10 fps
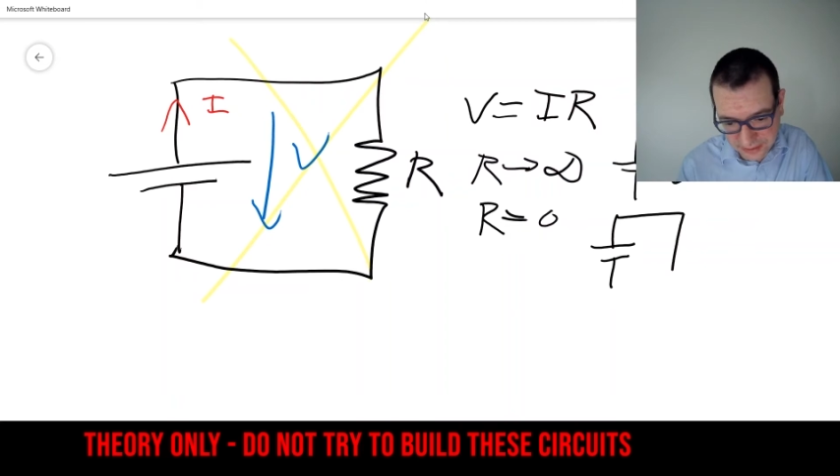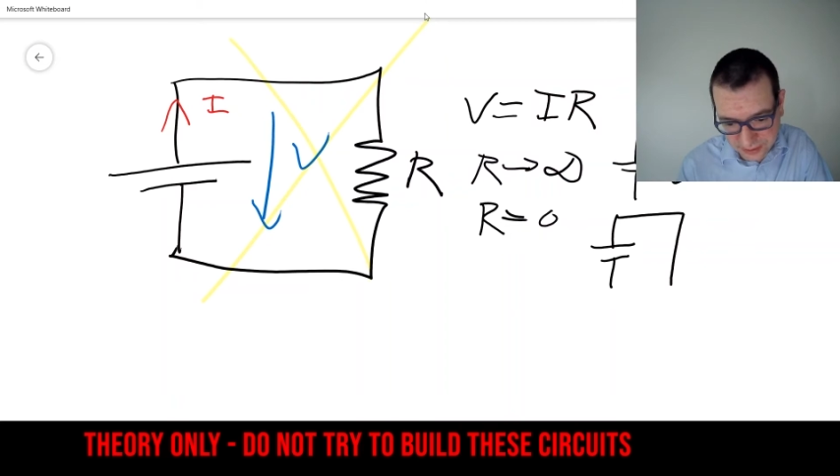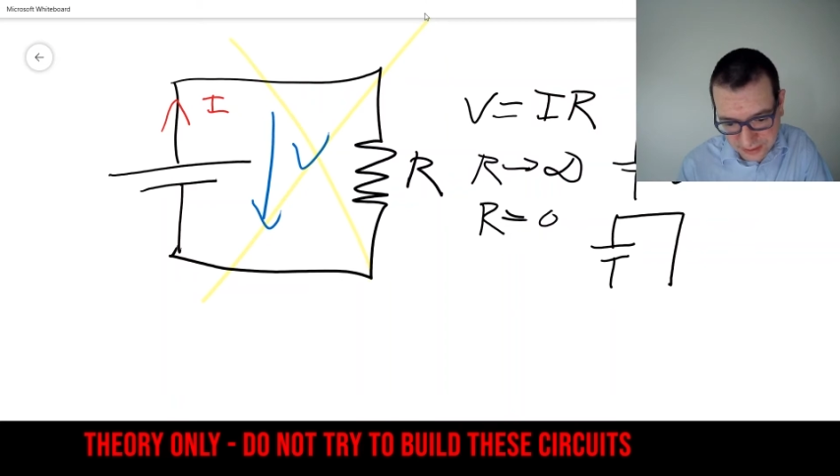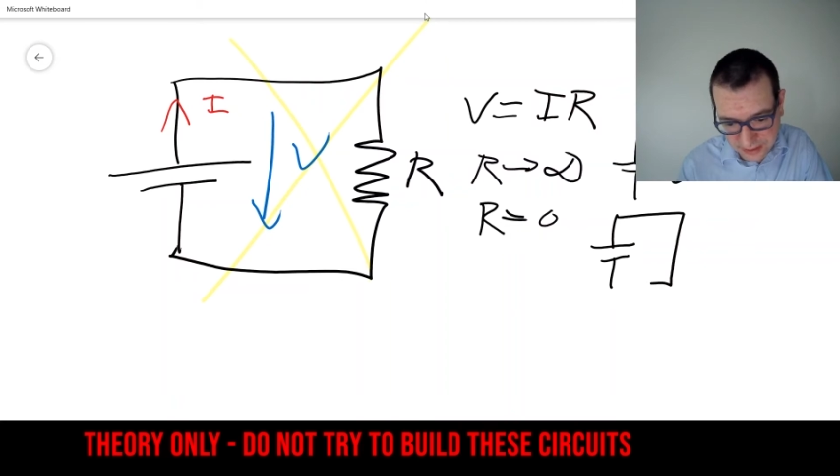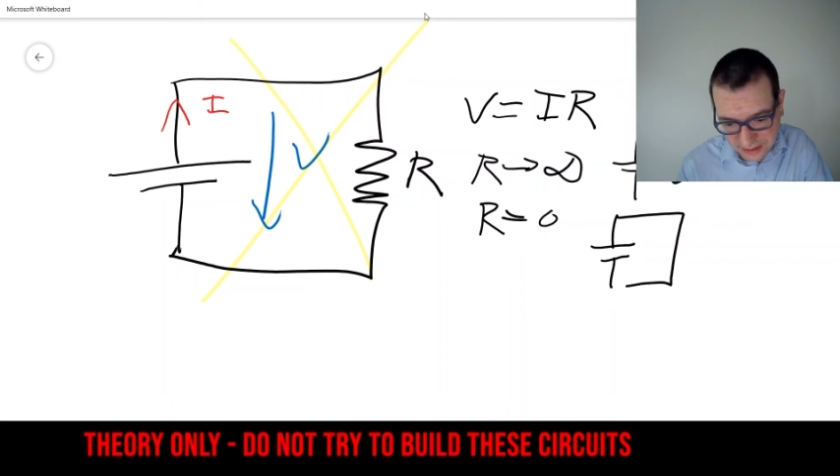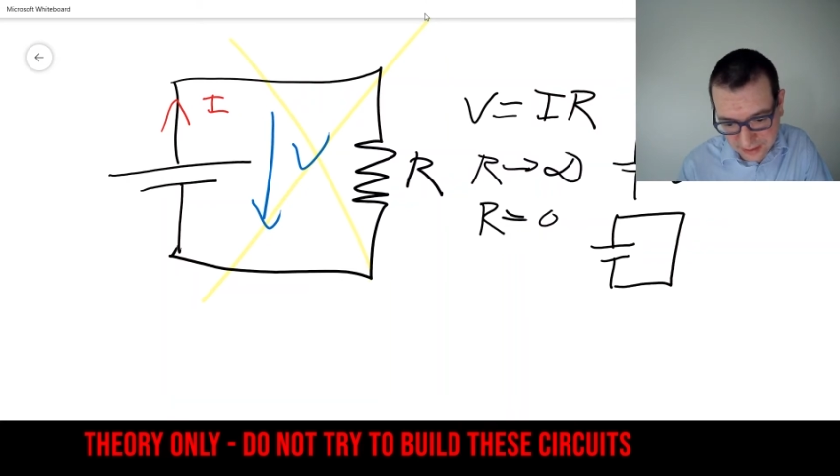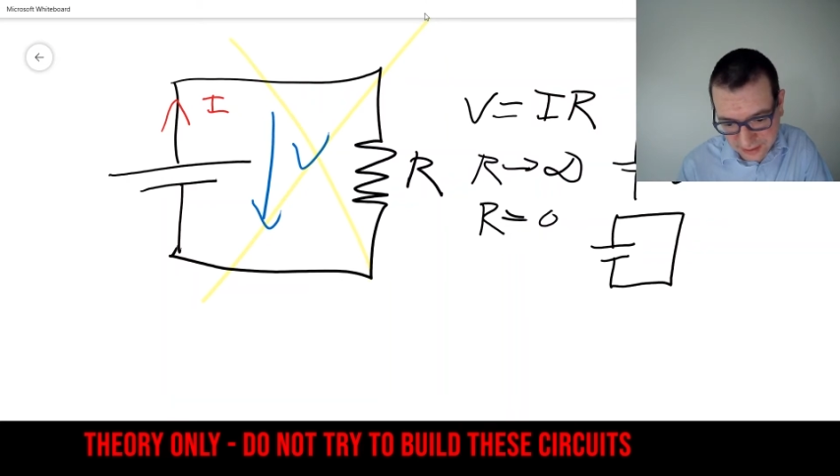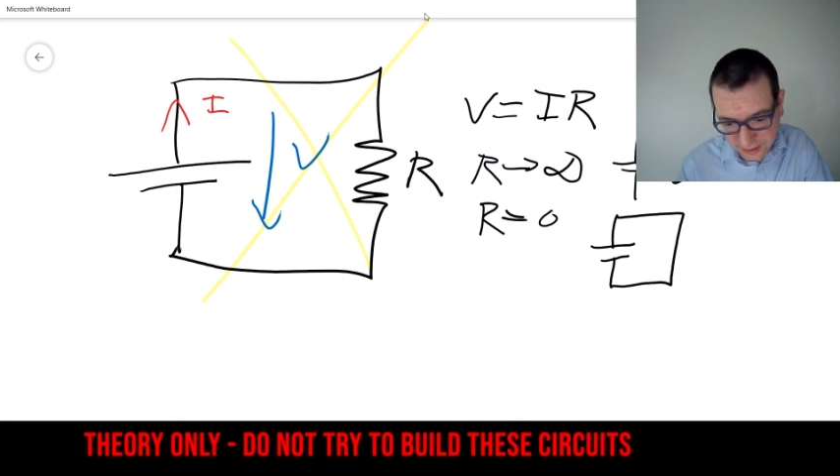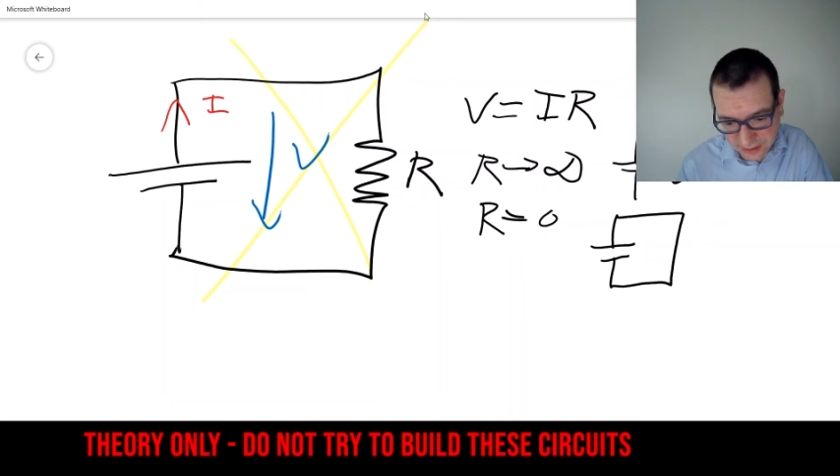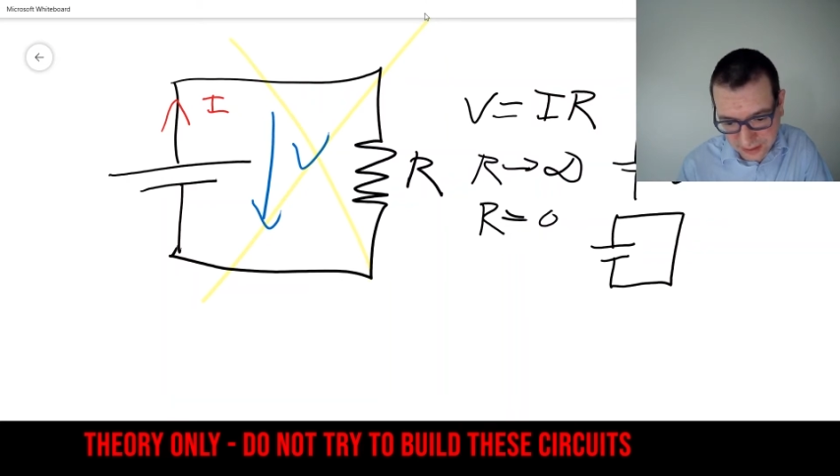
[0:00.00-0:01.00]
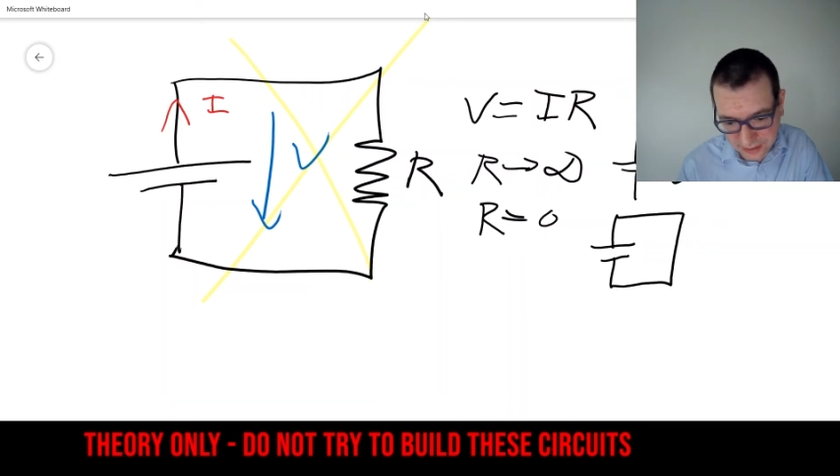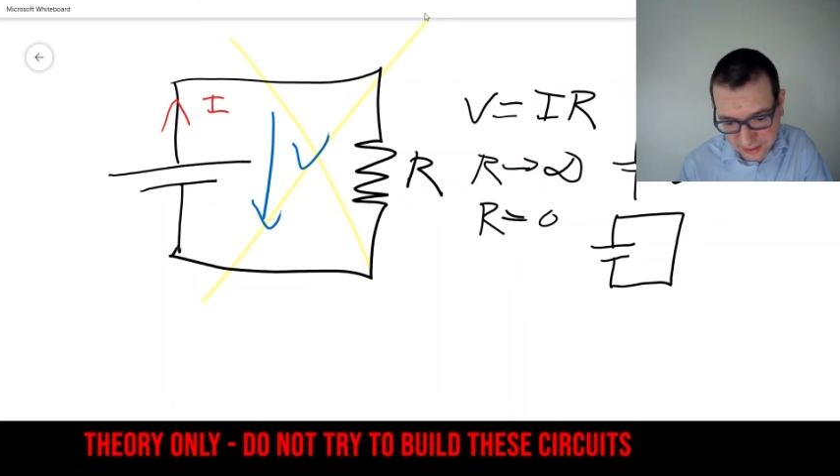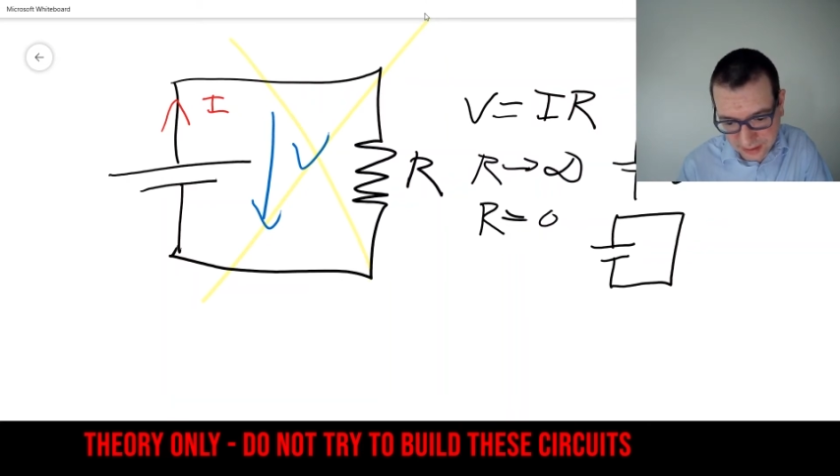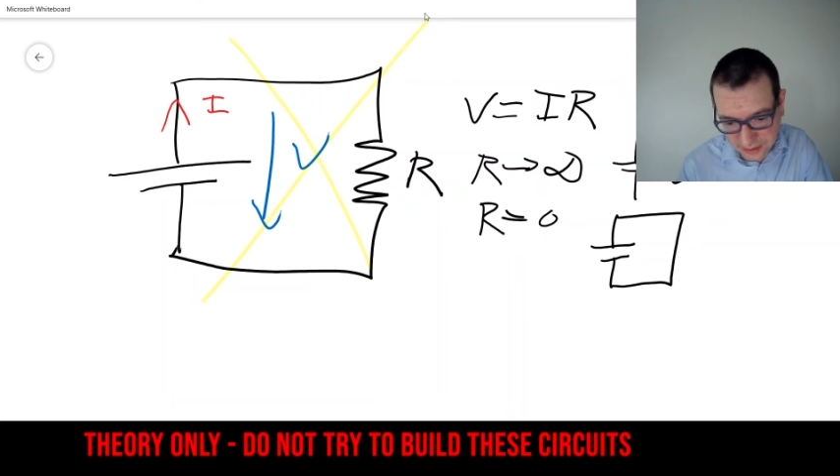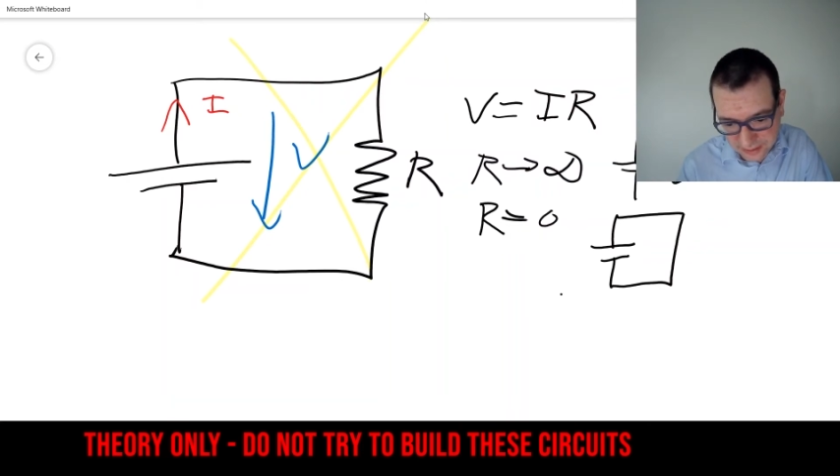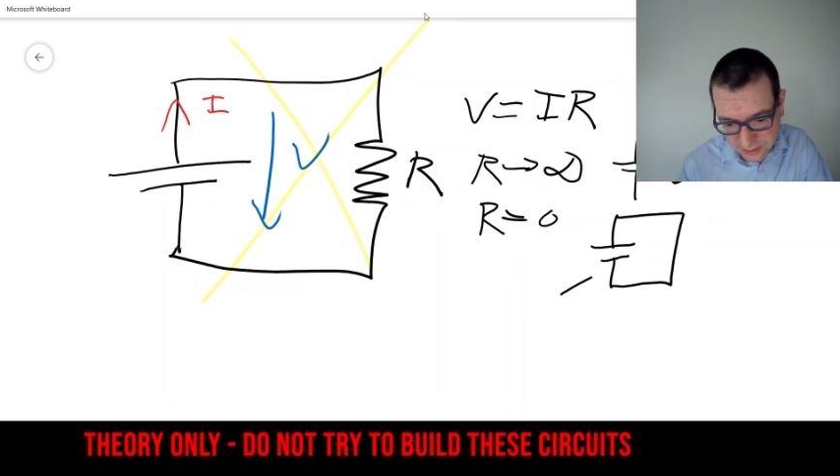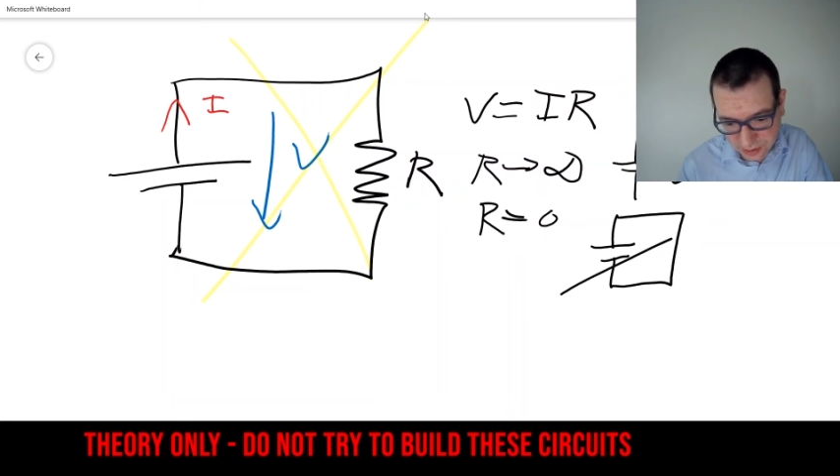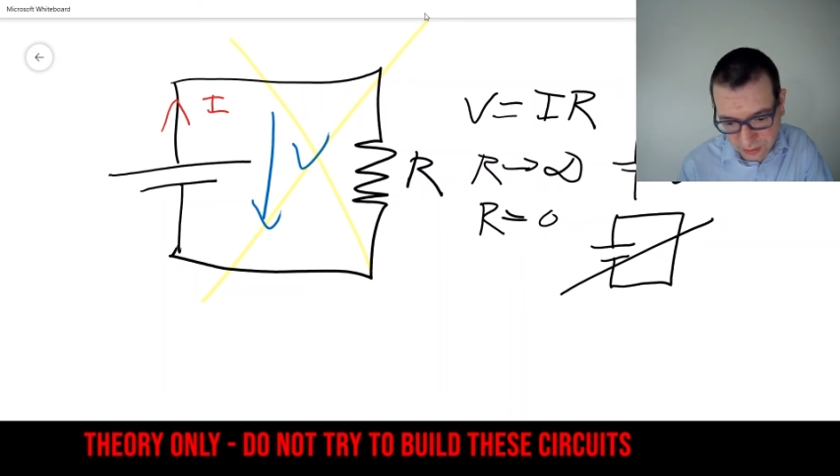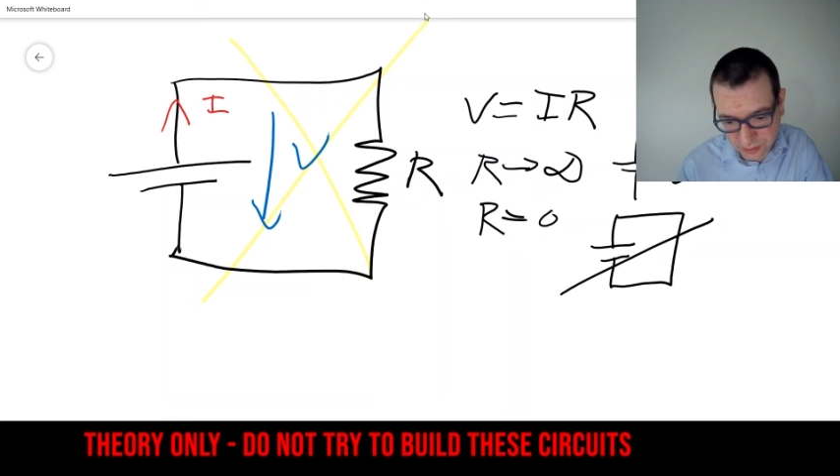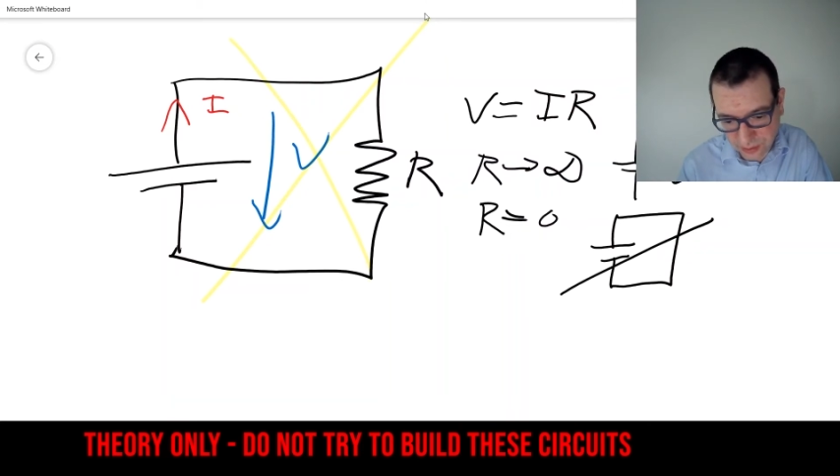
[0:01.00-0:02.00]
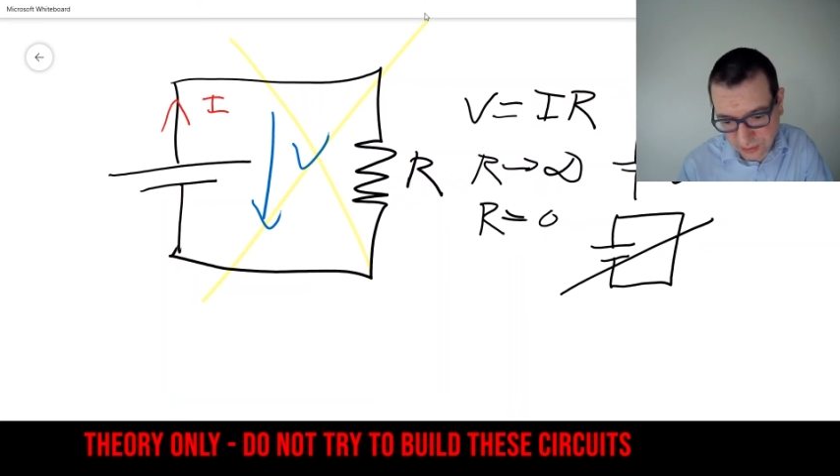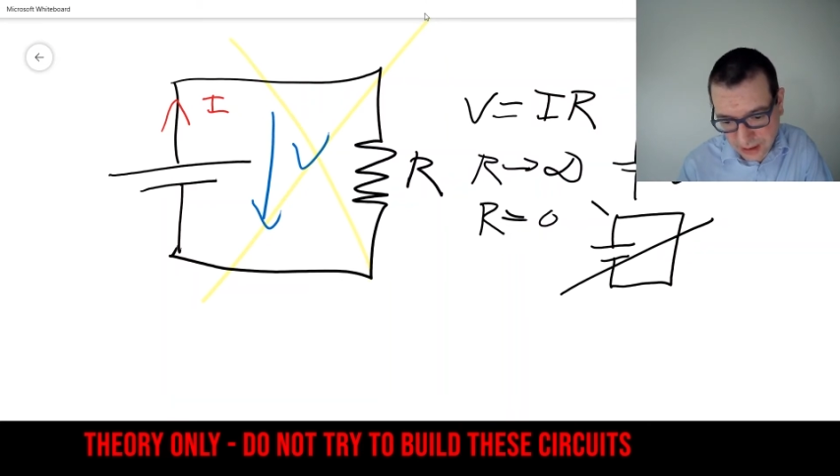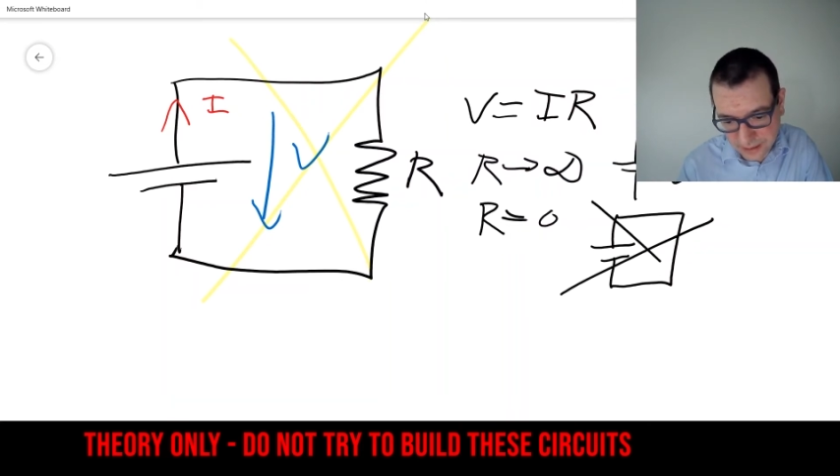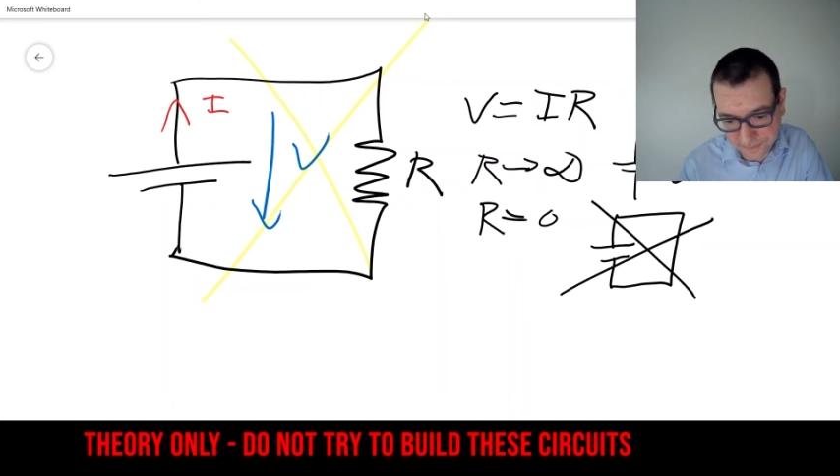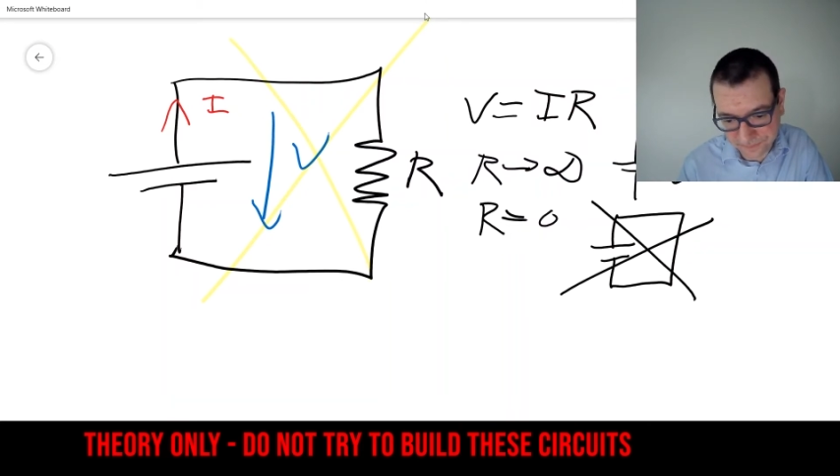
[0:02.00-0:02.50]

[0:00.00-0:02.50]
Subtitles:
just the ends connected. So don't do that.